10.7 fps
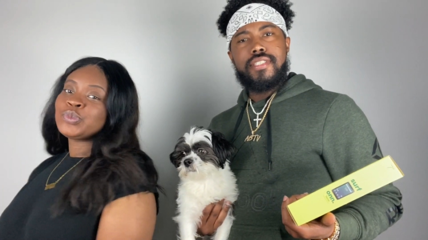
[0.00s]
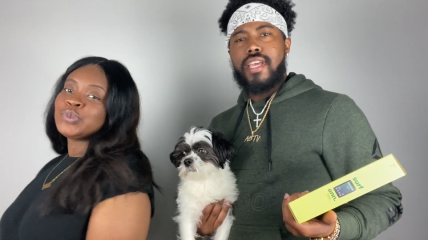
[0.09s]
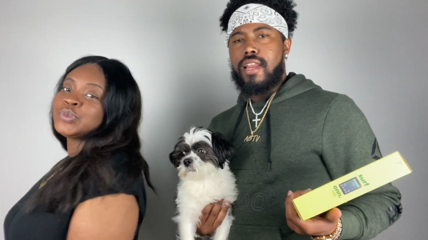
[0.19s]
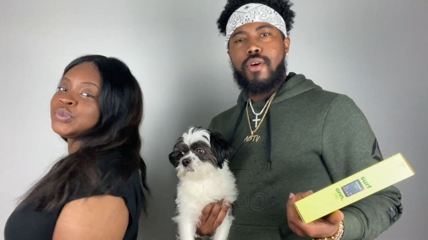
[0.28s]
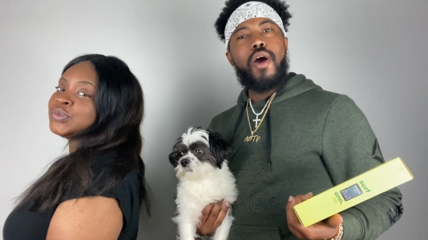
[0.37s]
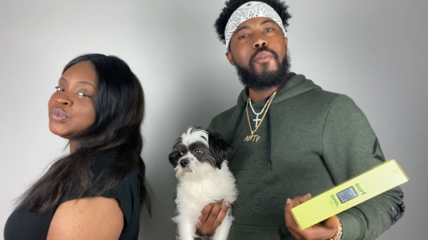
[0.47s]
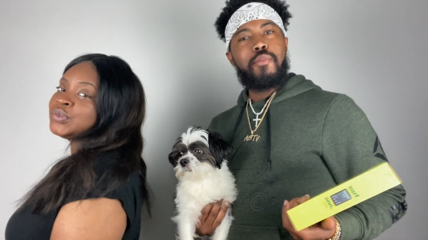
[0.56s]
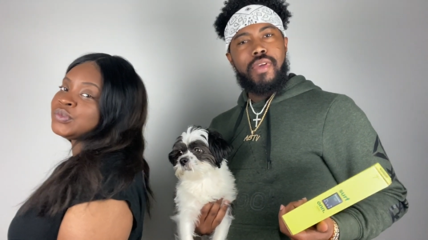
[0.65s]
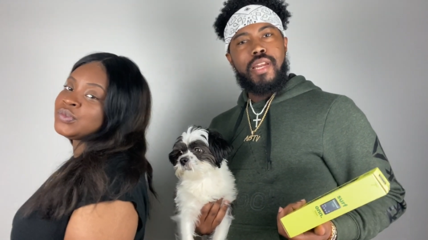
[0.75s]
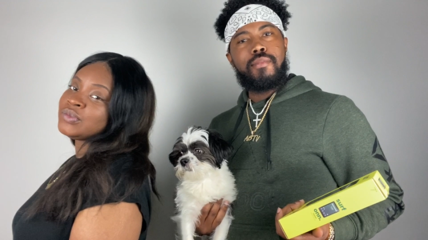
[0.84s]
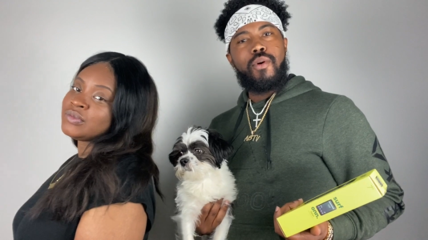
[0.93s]
Speaker 1: Y'all know I'm a
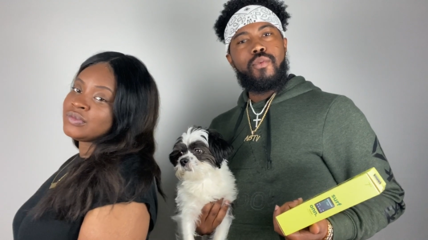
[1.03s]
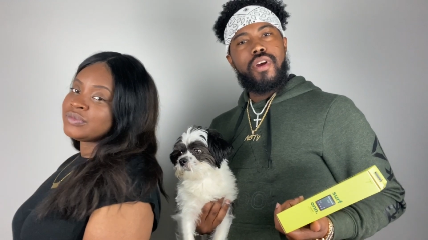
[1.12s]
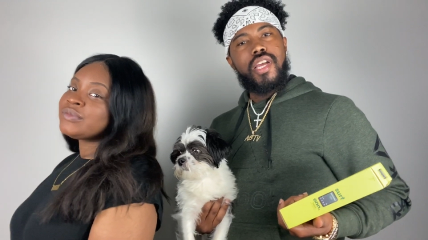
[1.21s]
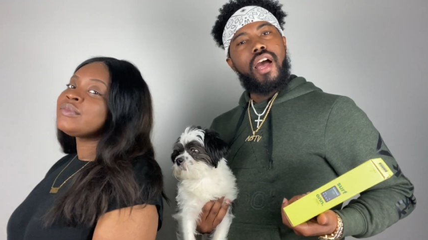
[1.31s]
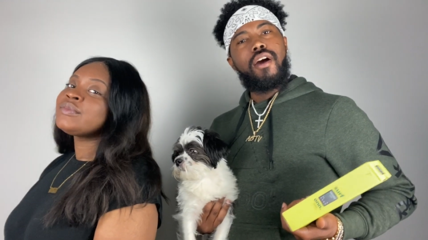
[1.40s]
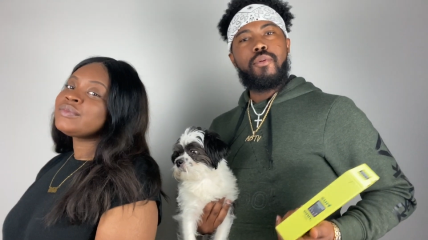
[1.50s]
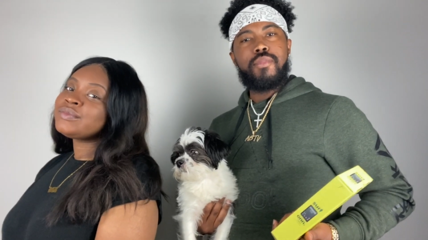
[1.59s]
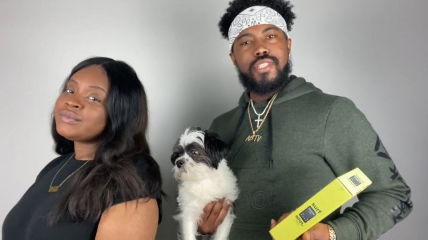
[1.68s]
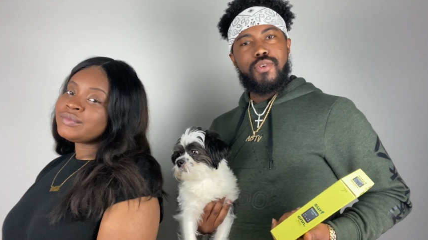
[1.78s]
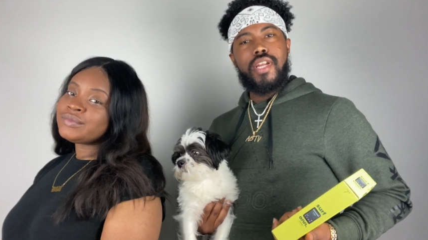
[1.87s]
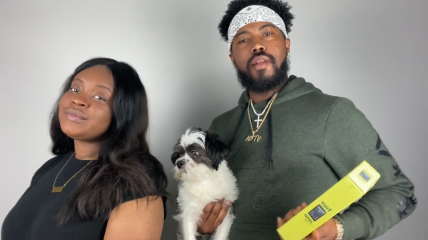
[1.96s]
man of my word. Y'all hold me
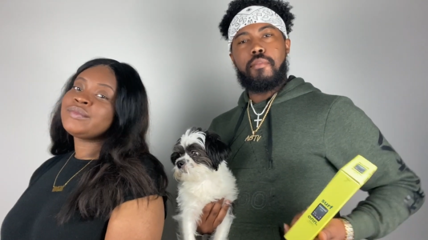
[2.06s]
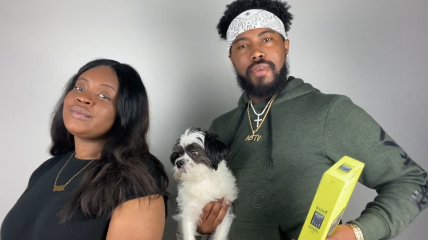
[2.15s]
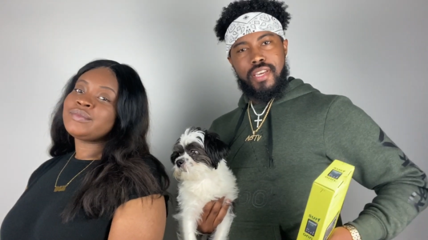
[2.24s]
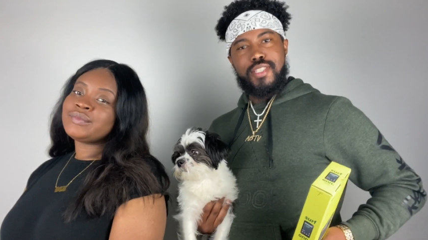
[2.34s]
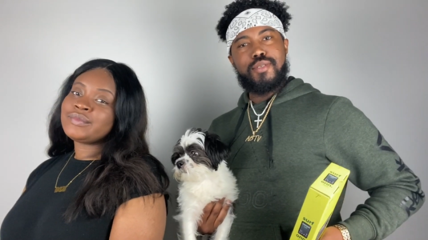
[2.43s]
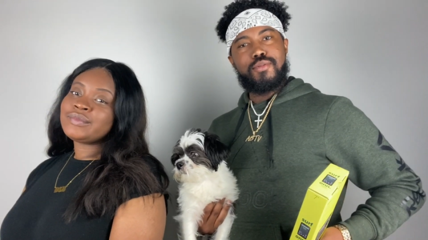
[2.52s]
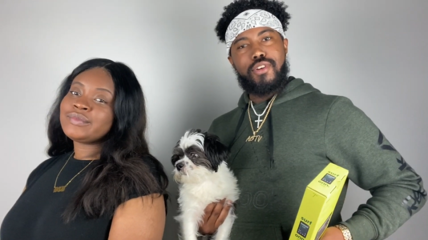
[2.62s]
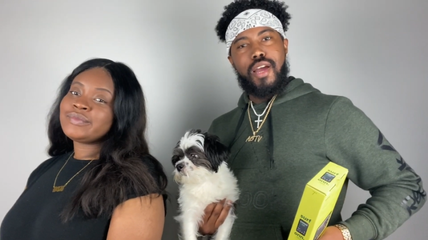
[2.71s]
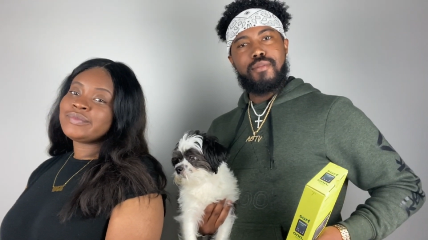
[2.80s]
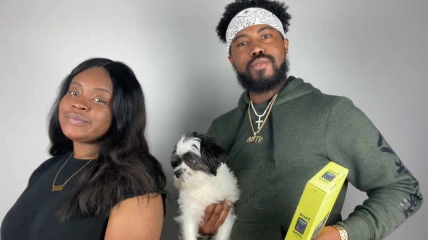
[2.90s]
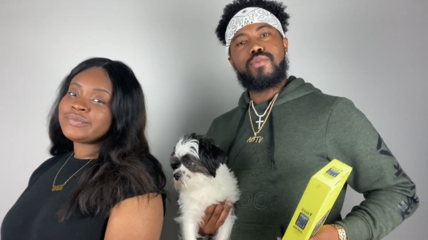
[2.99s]
to it. At a million
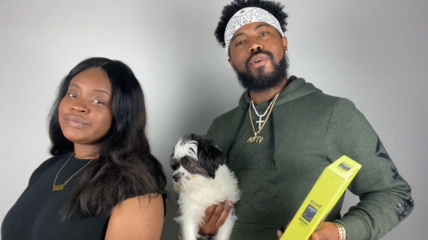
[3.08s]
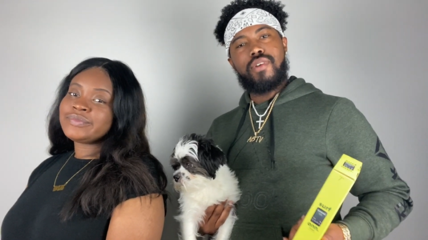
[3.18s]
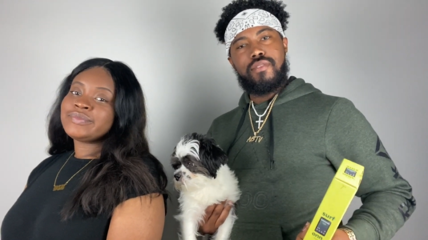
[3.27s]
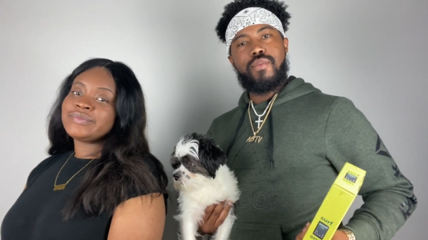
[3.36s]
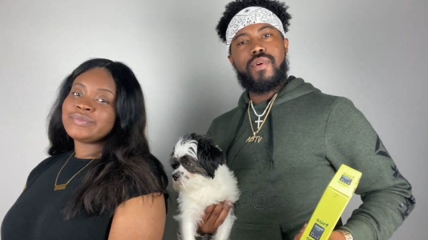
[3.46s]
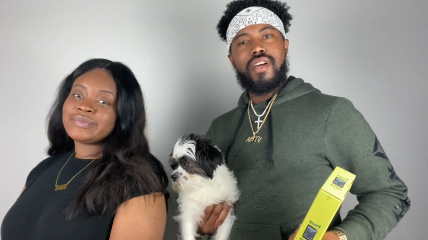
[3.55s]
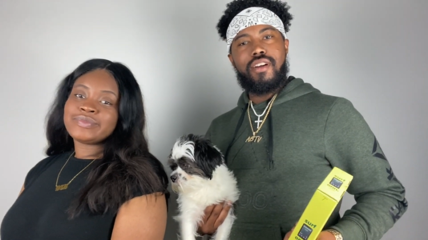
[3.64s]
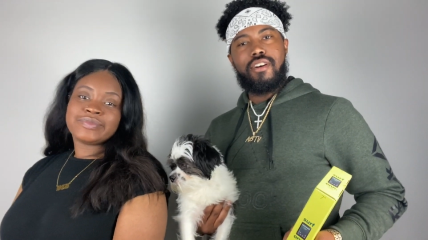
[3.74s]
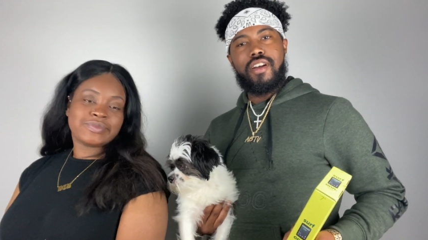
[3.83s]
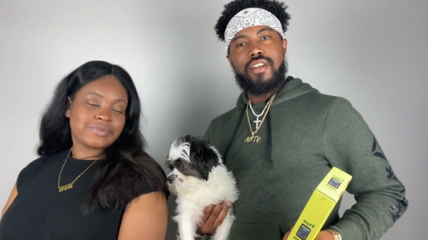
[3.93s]
subscribers, we're gonna give away a car